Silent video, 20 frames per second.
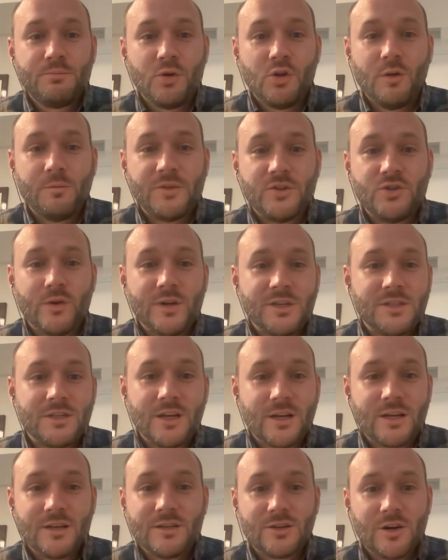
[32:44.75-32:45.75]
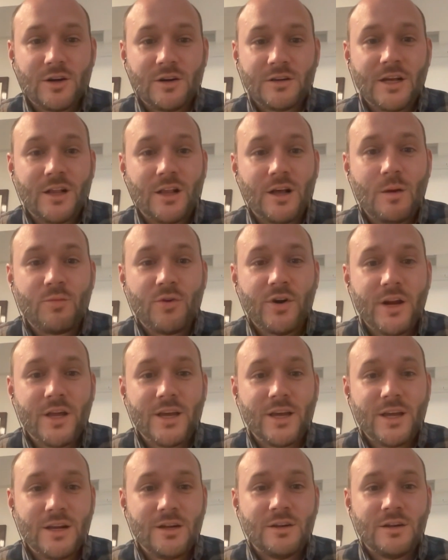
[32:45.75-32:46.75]
pull up the joystick and start
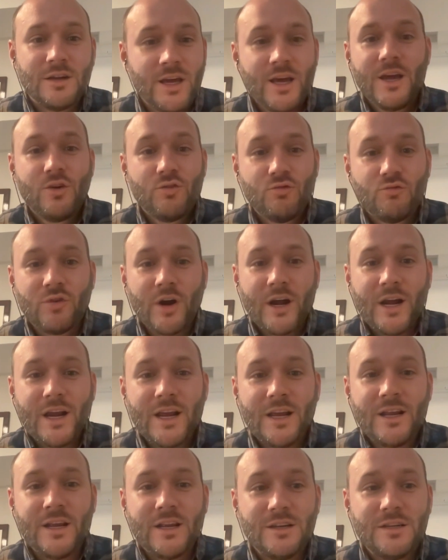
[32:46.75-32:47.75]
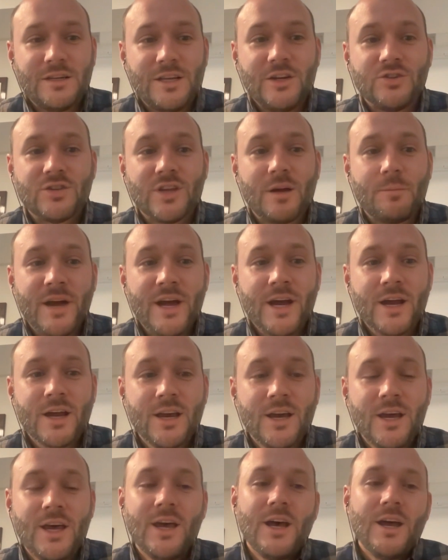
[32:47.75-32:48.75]
teleoperating it and teach that
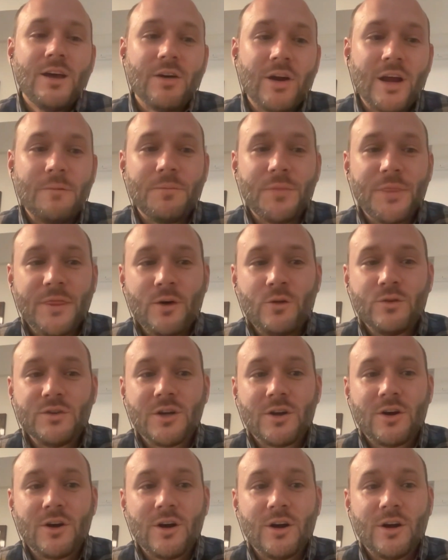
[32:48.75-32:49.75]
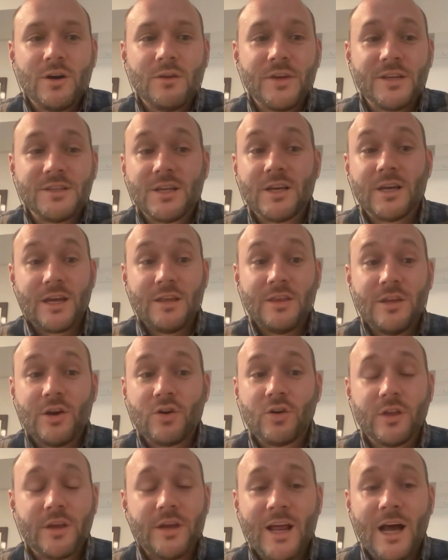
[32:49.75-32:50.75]
back? Right. Those are things like in the
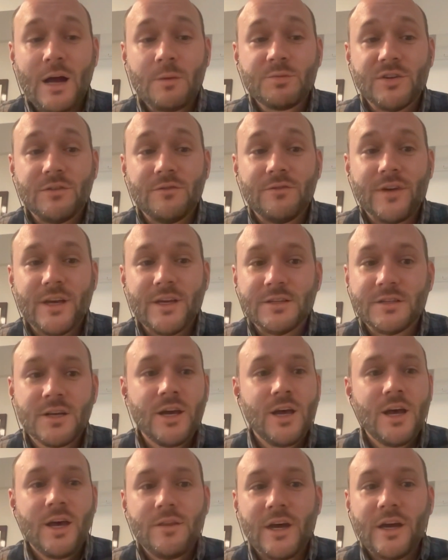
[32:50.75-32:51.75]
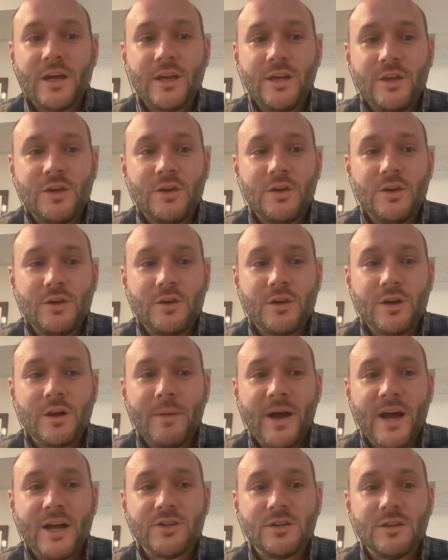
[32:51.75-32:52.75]
early adoption phase that you can
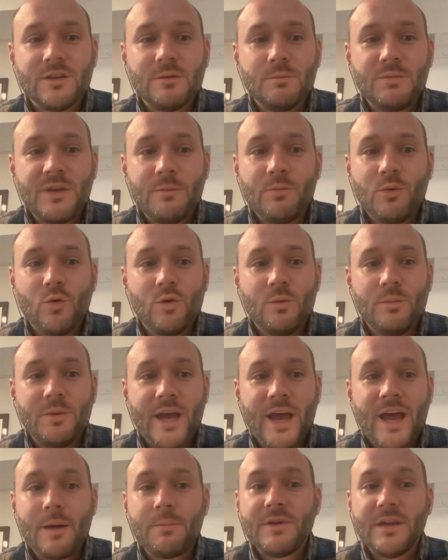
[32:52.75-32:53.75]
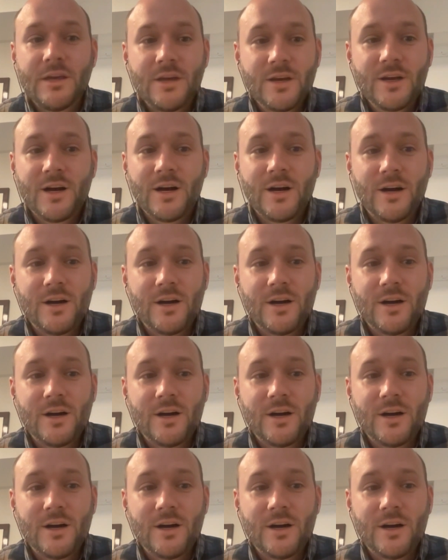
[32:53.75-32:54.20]
imagine people will be happy